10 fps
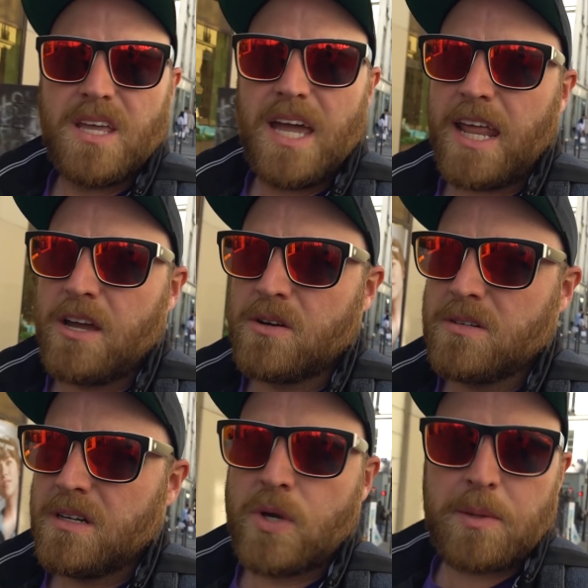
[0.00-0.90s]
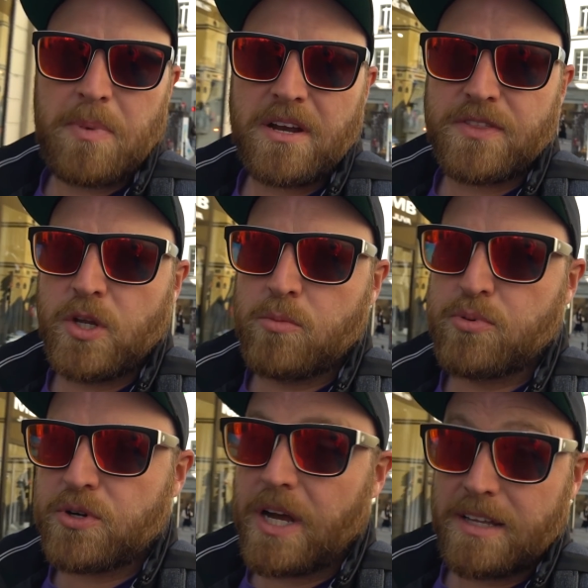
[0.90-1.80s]
Anywho, quick beer at the new
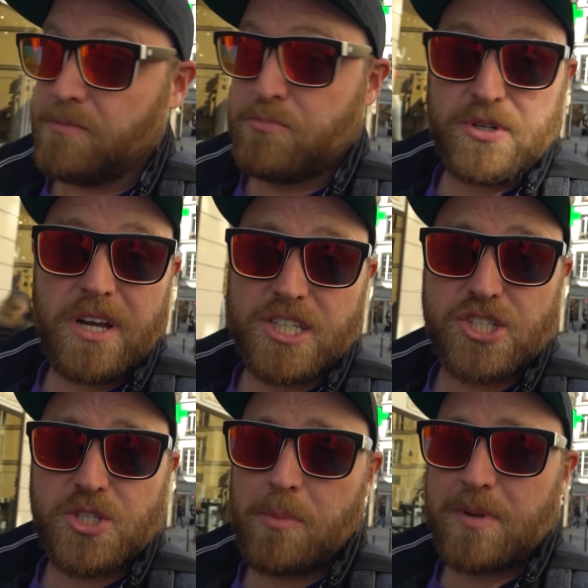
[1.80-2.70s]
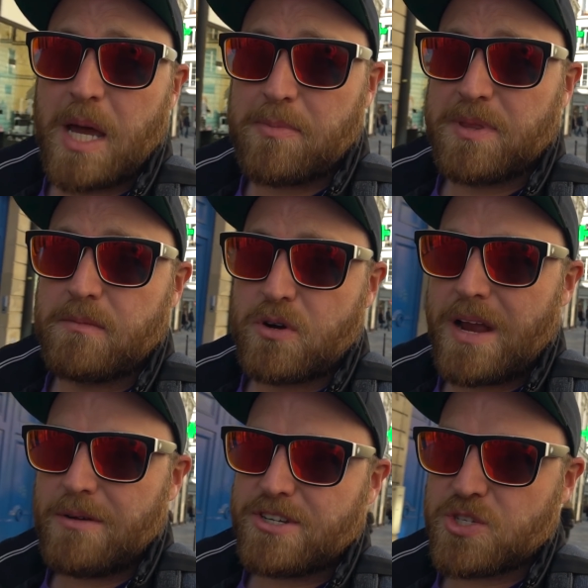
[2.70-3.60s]
BrewDog. BrewDog just opened up in the
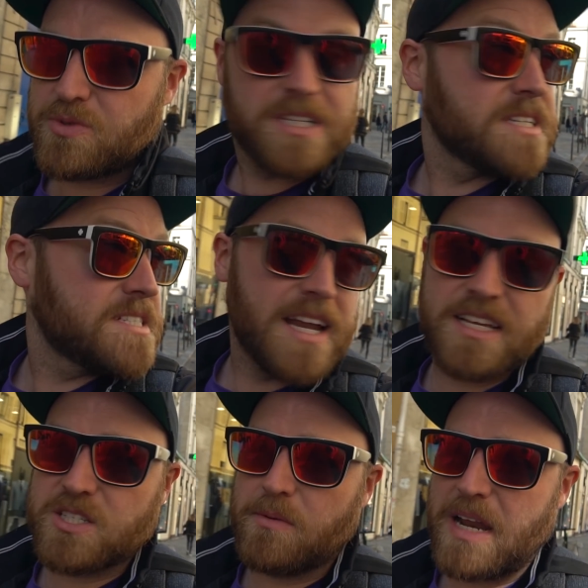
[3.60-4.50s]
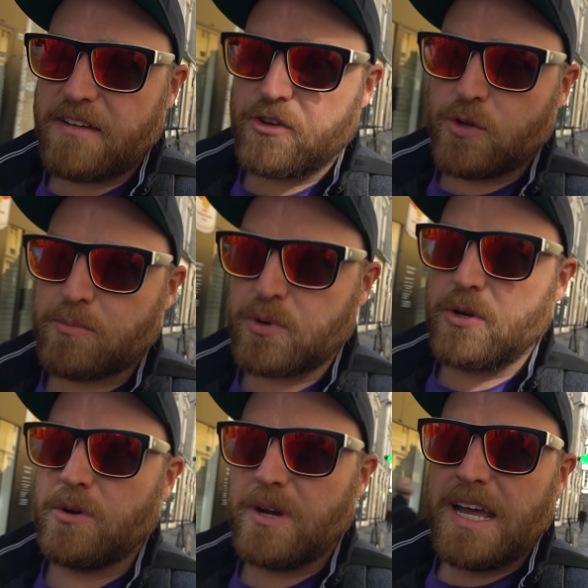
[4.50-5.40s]
Marais, which is really exciting. So we're gonna have a quick
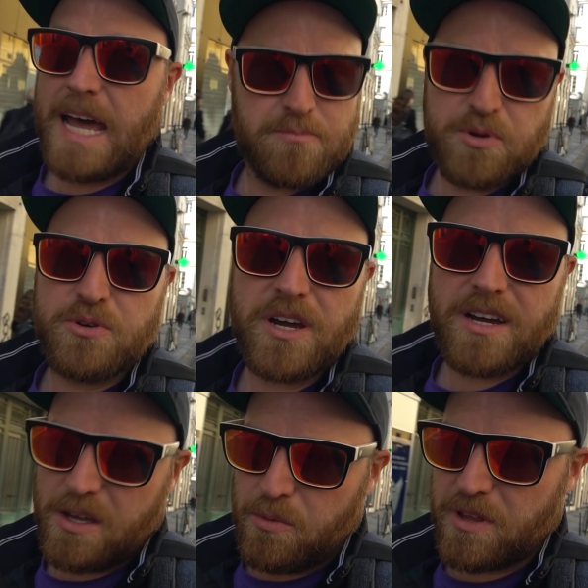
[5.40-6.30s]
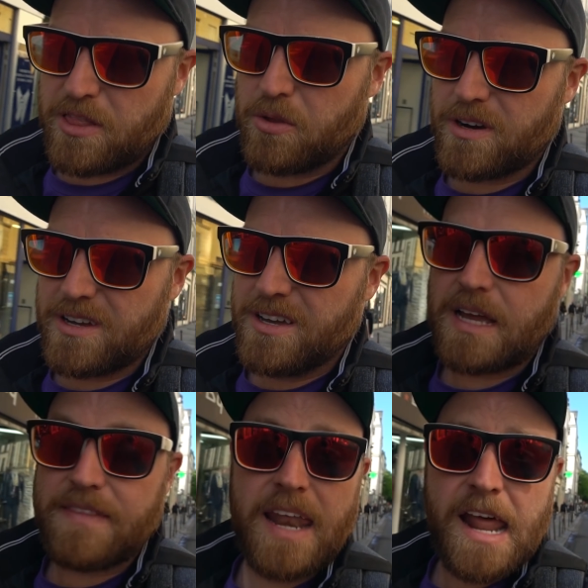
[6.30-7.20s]
brew at BrewDog with Laura,
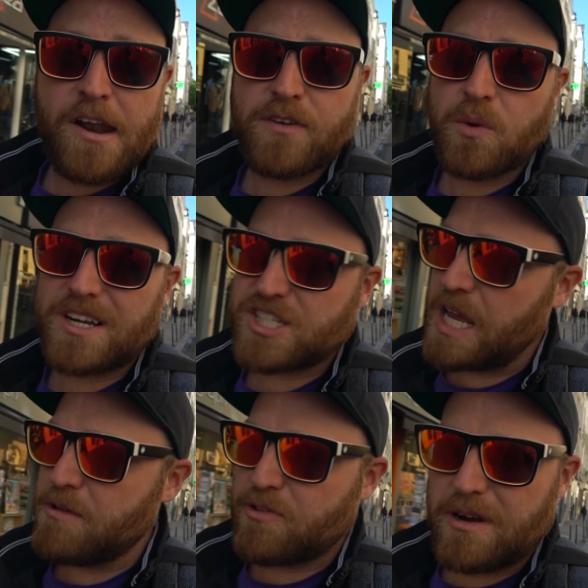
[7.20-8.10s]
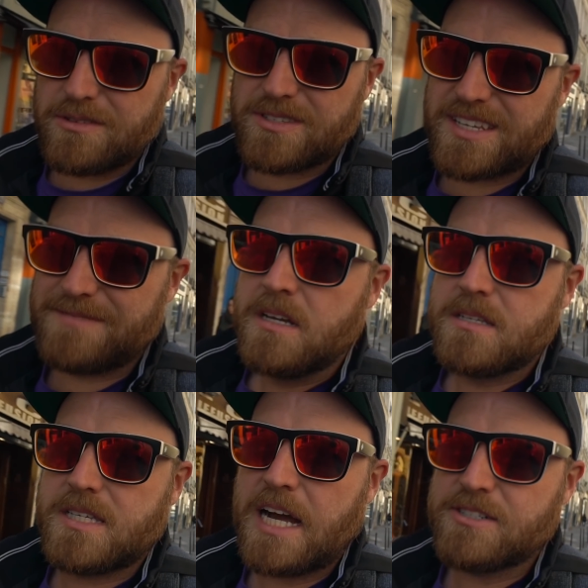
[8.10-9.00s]
and then head over to watch Game of Thrones and
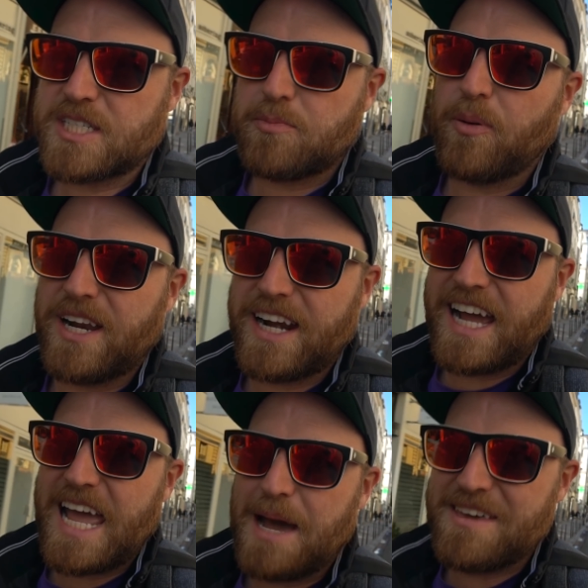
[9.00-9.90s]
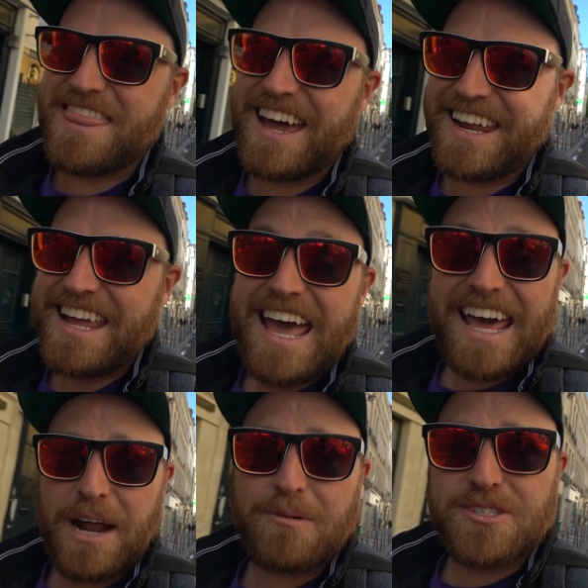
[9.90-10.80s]
see how disappointed I am in that.
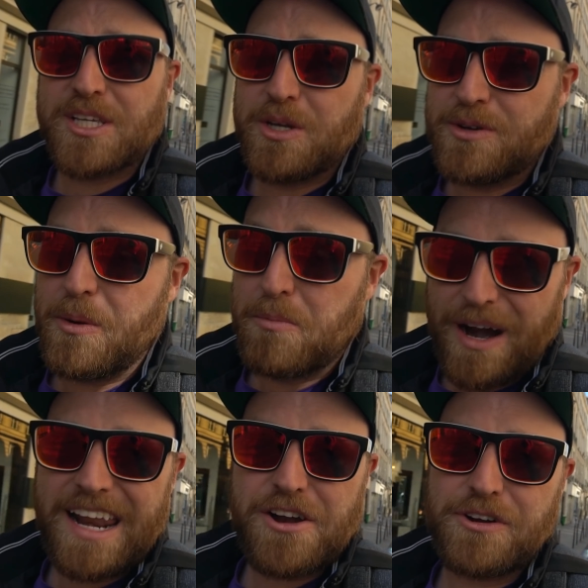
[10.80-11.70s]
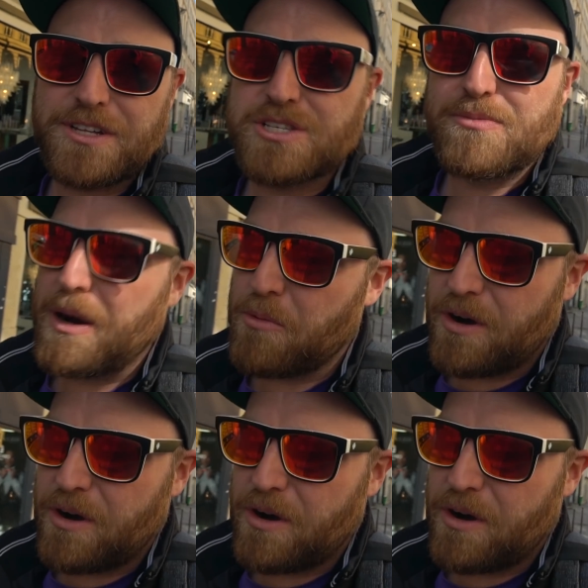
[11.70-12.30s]
And I will see you bright and early tomorrow